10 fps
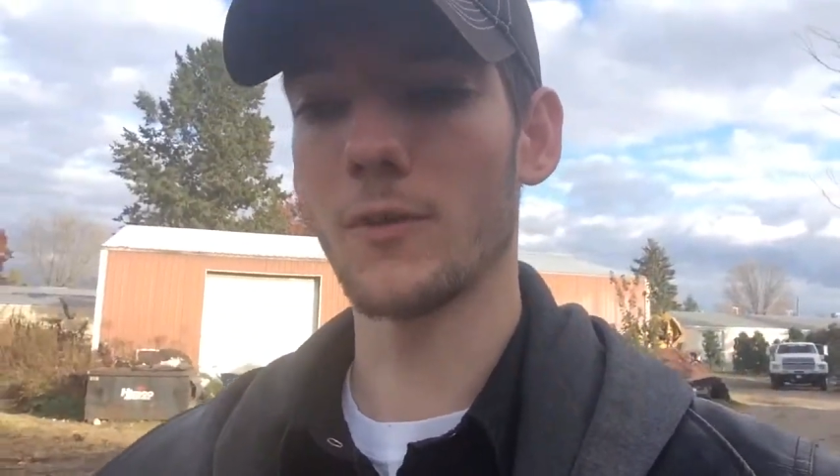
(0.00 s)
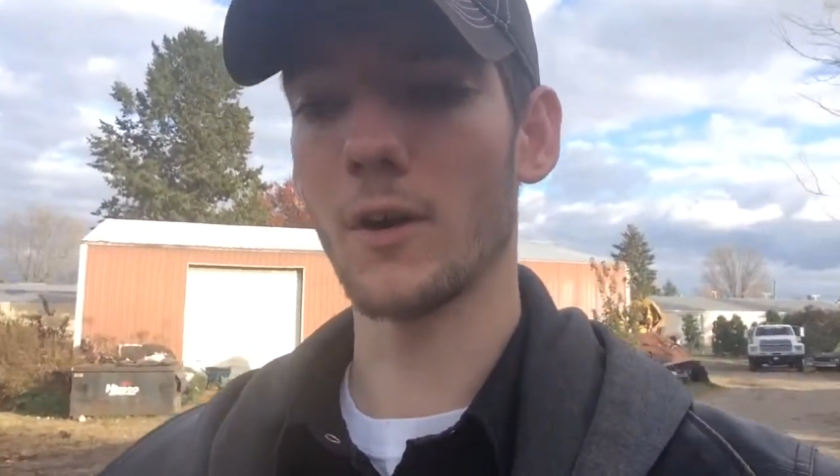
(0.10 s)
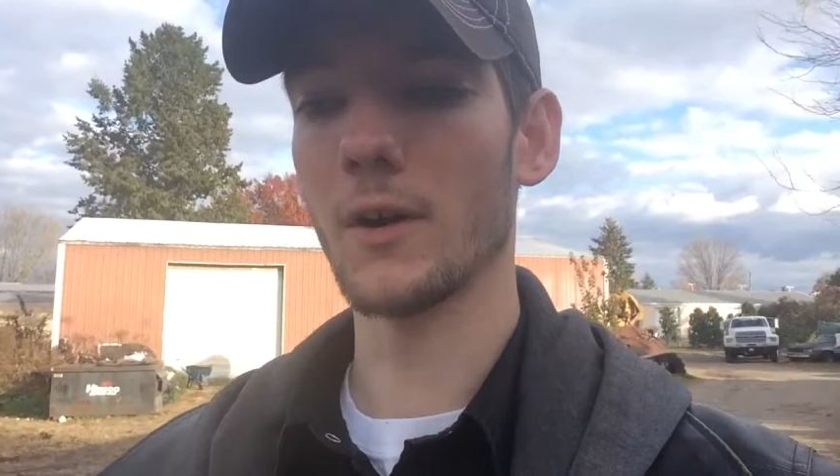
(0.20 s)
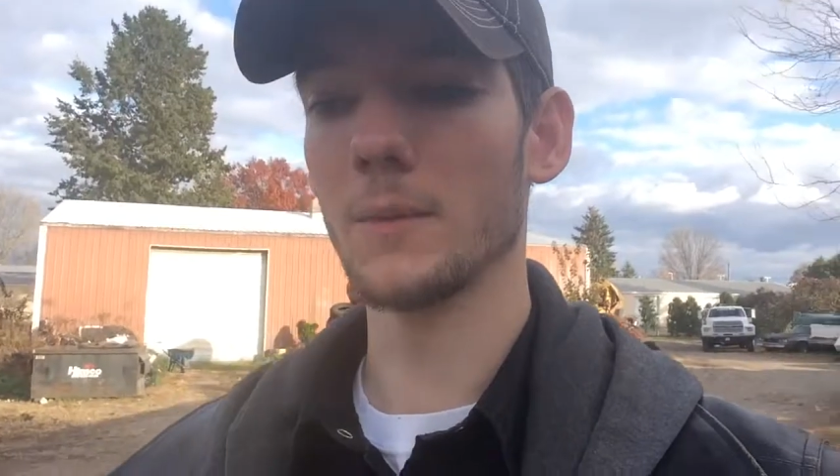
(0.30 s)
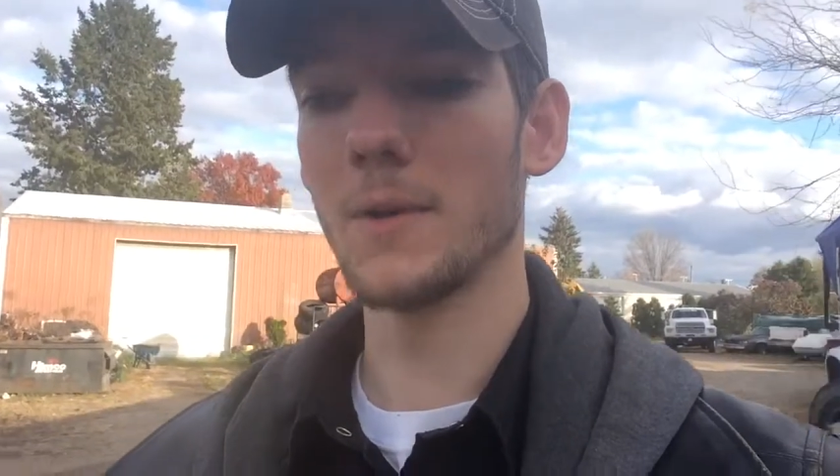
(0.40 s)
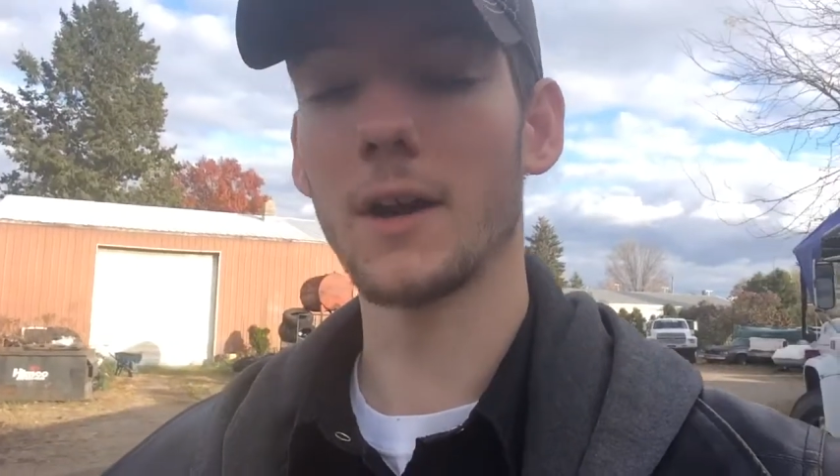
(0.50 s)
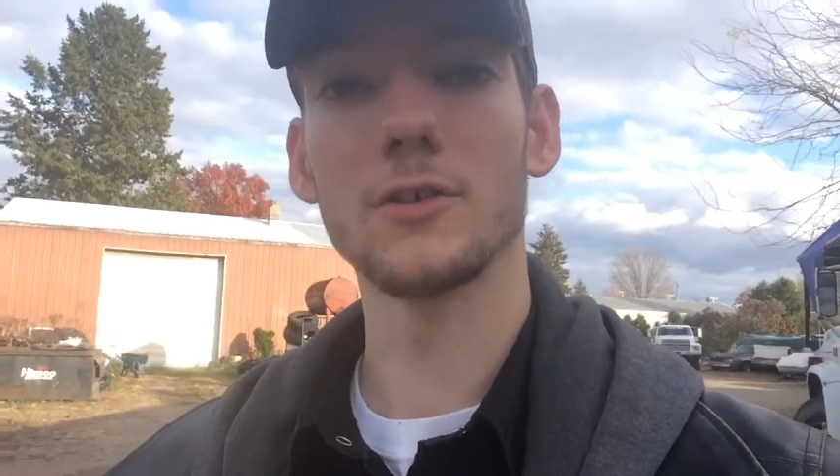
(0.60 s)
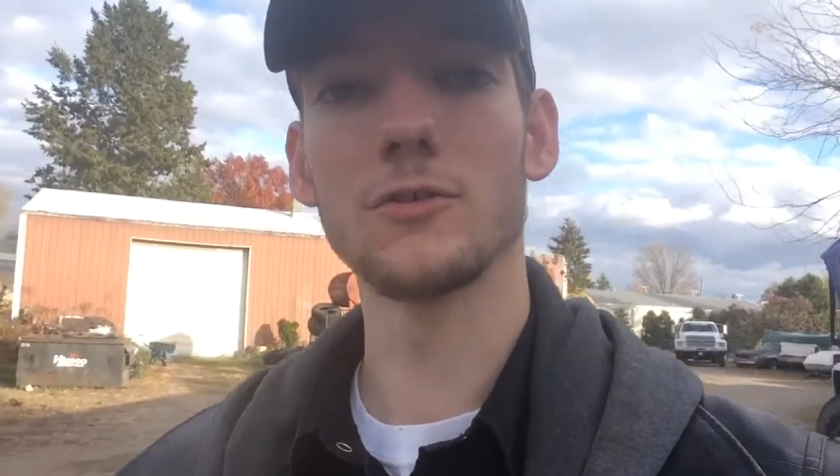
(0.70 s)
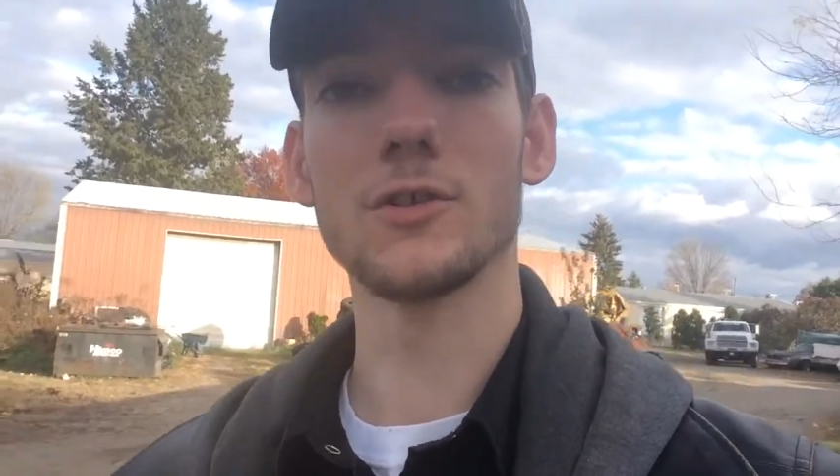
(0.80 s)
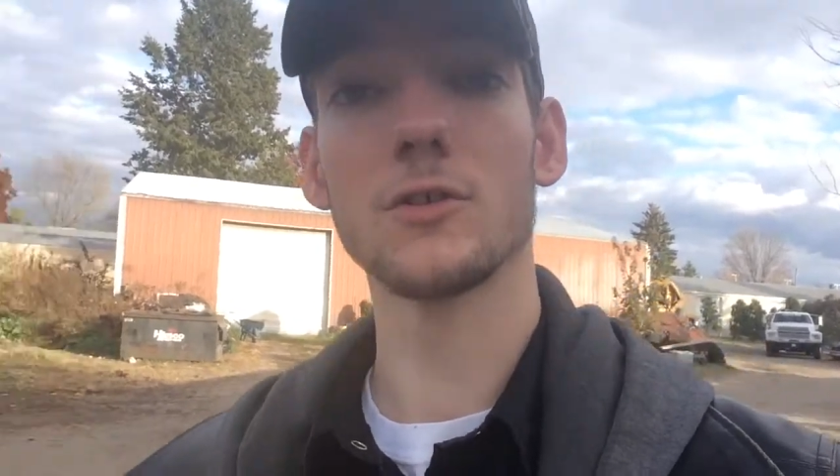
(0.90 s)
for our
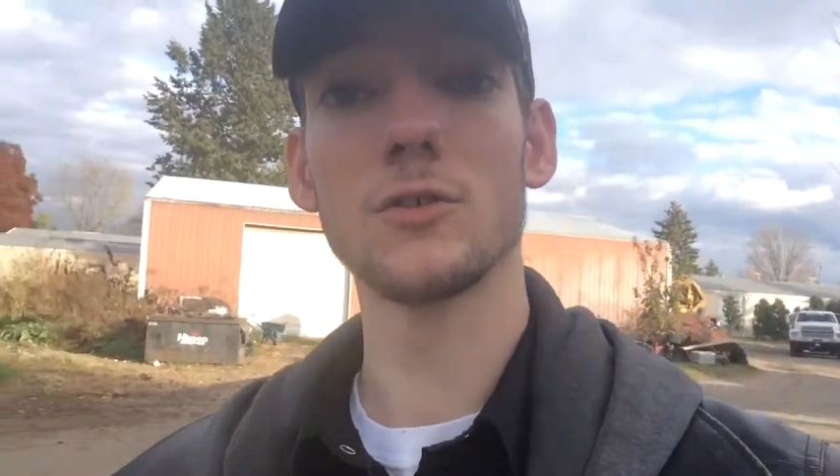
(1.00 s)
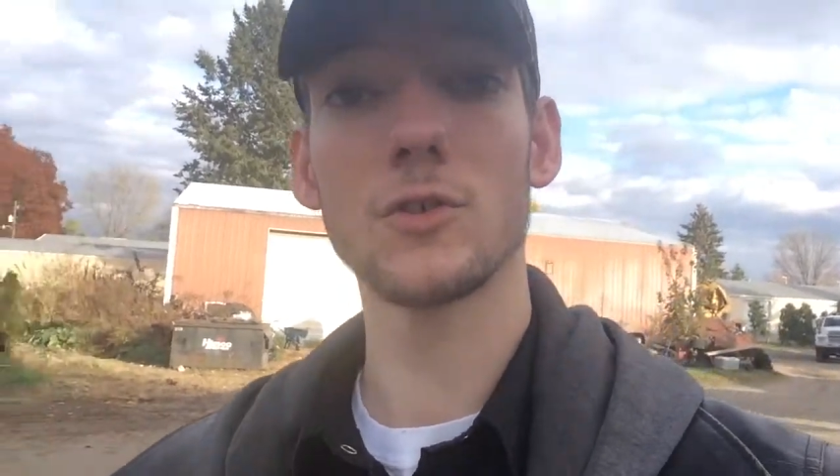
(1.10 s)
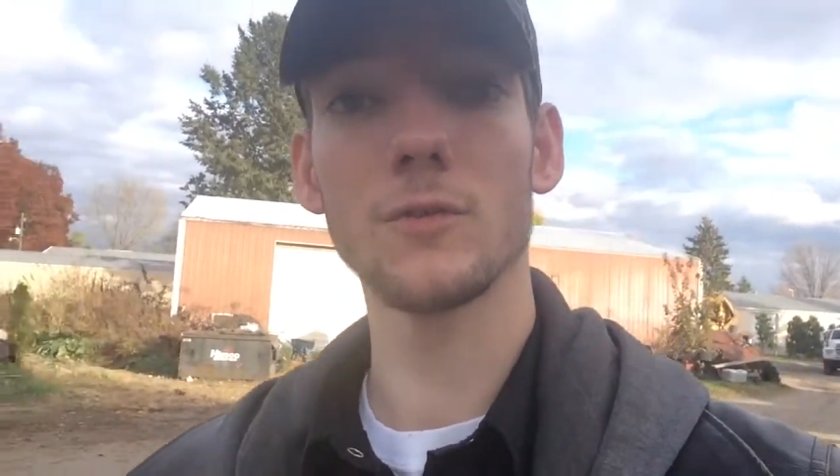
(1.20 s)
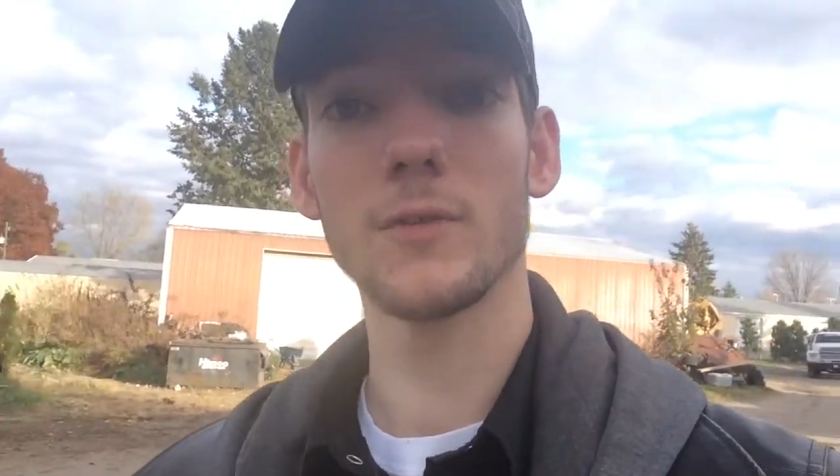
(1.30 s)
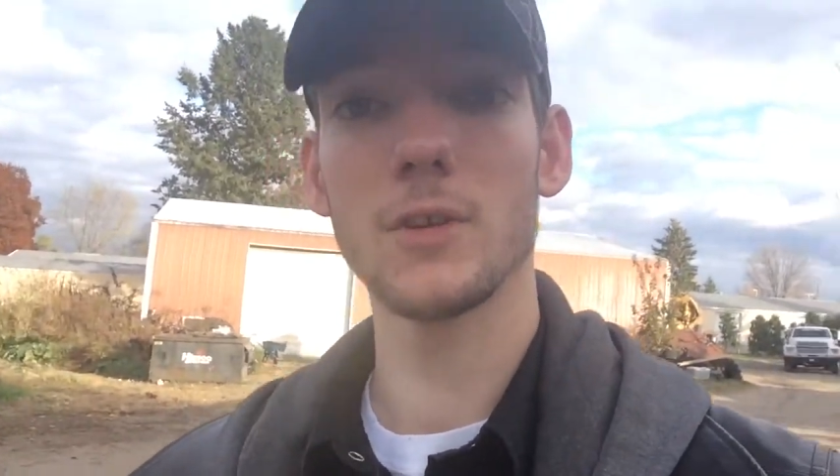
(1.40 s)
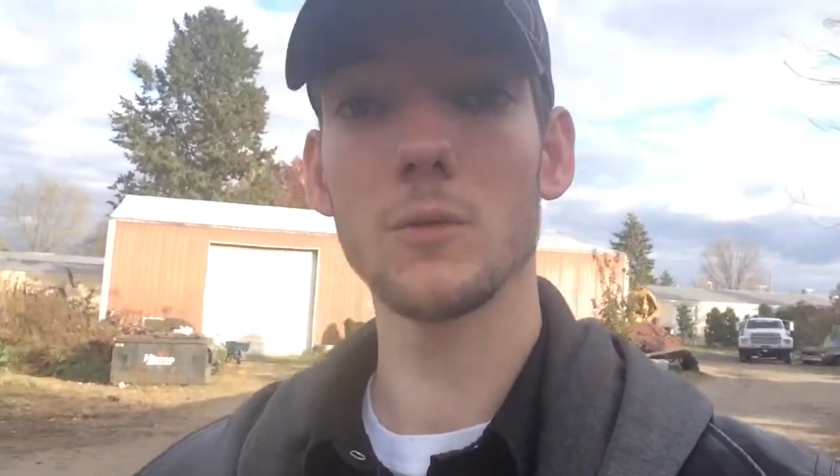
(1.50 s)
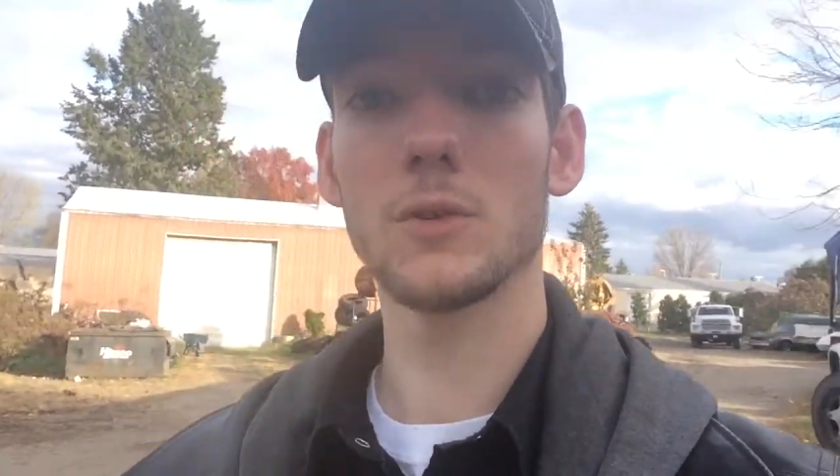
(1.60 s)
hypnotic stress control video,